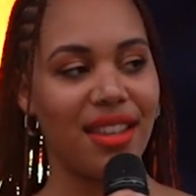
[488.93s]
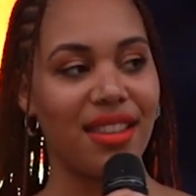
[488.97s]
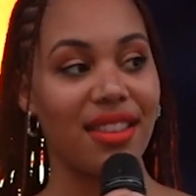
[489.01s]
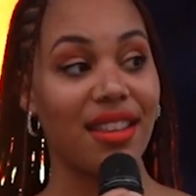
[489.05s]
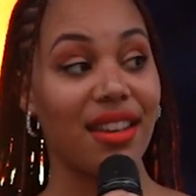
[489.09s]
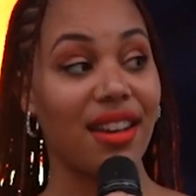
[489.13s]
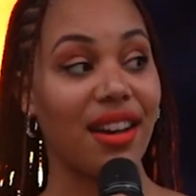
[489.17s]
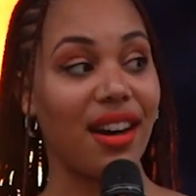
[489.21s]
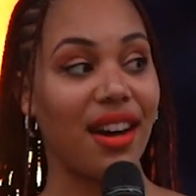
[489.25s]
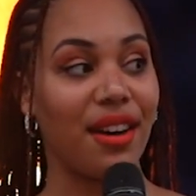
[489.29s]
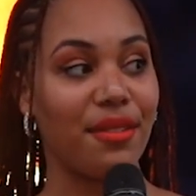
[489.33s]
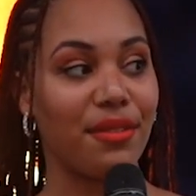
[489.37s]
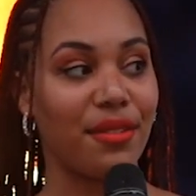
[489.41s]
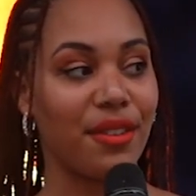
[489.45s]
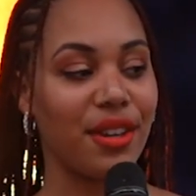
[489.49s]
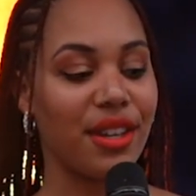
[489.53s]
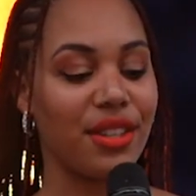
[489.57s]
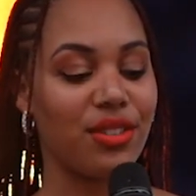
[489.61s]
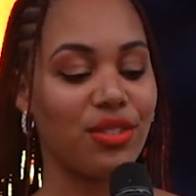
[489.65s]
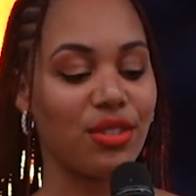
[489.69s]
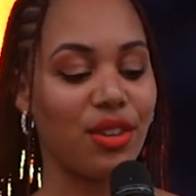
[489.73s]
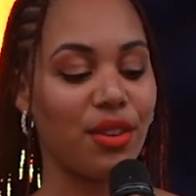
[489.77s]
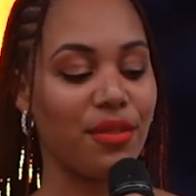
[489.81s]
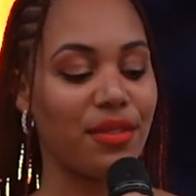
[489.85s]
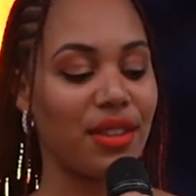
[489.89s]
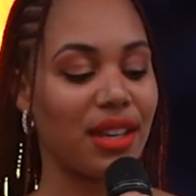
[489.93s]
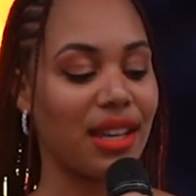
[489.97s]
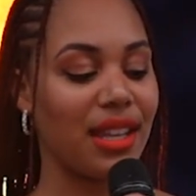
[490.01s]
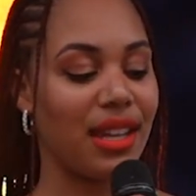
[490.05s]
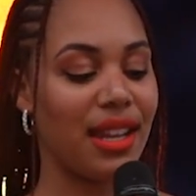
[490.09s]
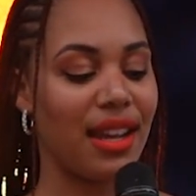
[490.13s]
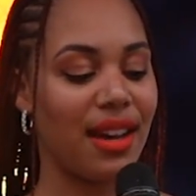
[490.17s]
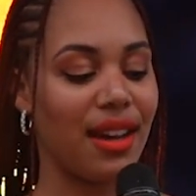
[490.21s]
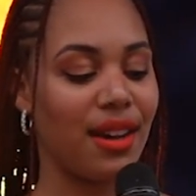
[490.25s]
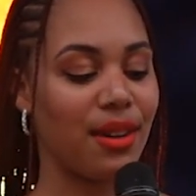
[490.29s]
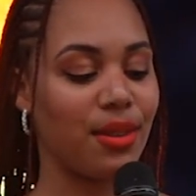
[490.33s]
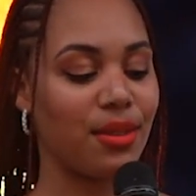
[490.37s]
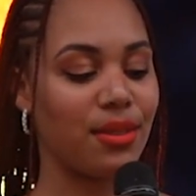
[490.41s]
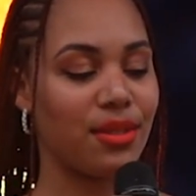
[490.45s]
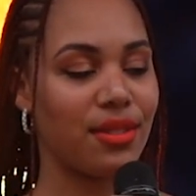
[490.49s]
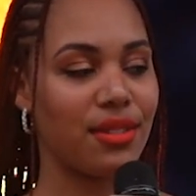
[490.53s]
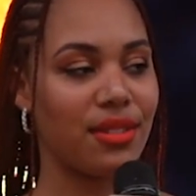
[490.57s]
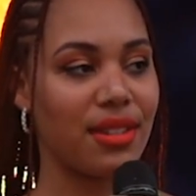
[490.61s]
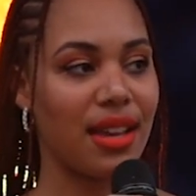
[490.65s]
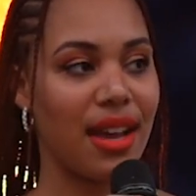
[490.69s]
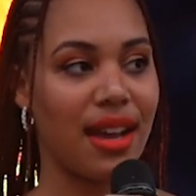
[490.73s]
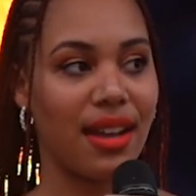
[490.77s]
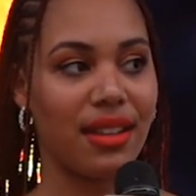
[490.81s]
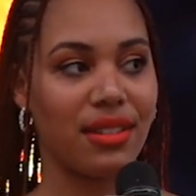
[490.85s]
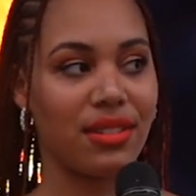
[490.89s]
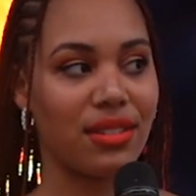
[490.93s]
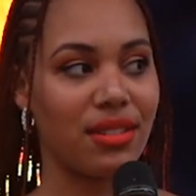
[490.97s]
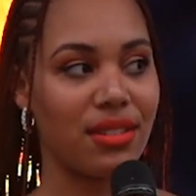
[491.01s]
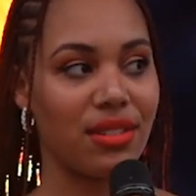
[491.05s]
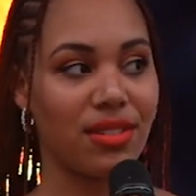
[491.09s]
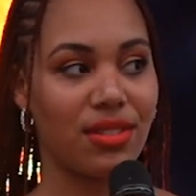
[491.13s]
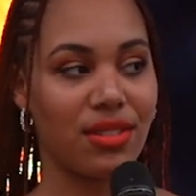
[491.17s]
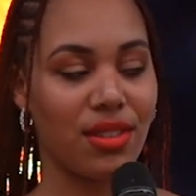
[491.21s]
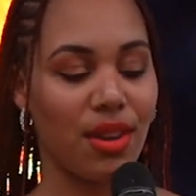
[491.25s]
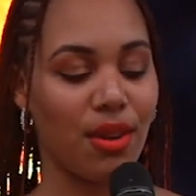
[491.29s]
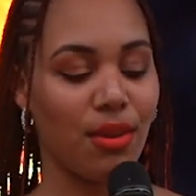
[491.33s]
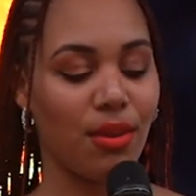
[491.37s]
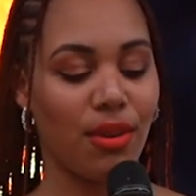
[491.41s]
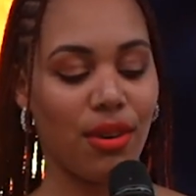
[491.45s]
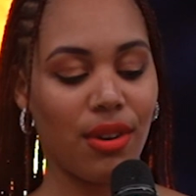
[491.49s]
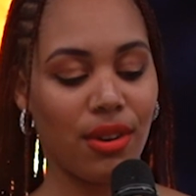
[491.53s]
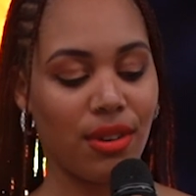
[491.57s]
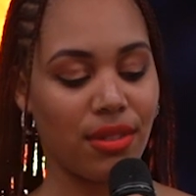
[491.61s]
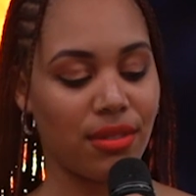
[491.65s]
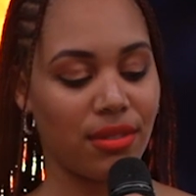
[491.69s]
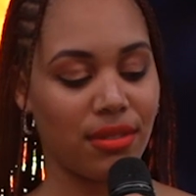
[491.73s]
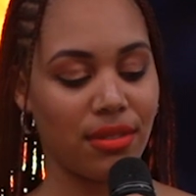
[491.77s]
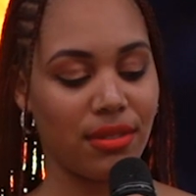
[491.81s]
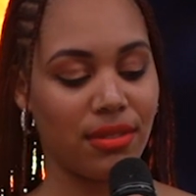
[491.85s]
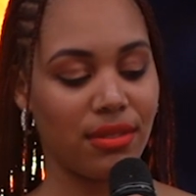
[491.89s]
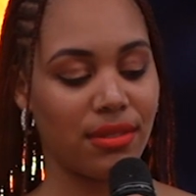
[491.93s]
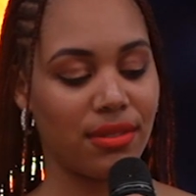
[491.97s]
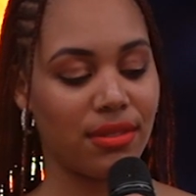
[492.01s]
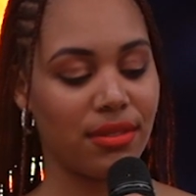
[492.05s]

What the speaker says: the coverage of the clouds, and so on.